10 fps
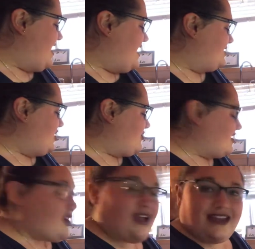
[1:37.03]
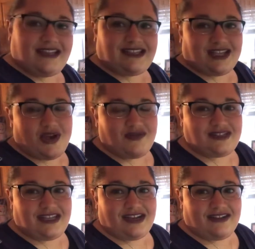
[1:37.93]
It's all nice and
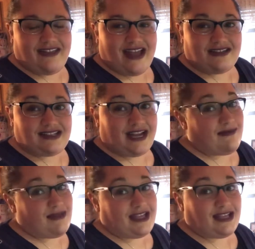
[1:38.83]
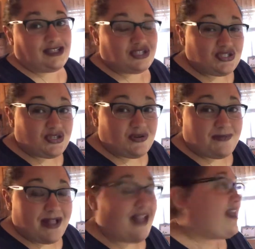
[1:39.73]
cozy here in the house, and I'm making
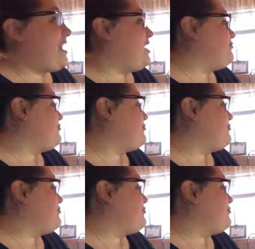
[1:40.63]
soup and